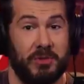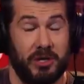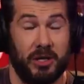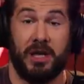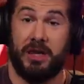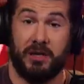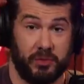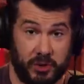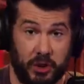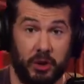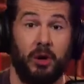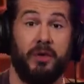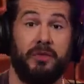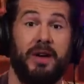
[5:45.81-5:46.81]
Moderna. This was a
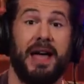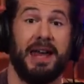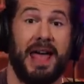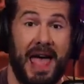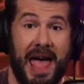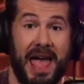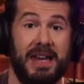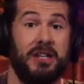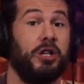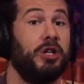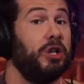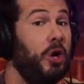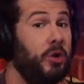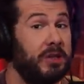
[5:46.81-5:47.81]
glorified ad
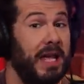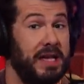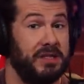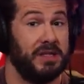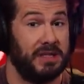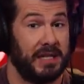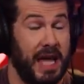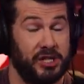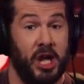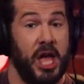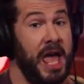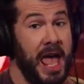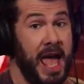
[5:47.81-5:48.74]
cloaked as a sketch,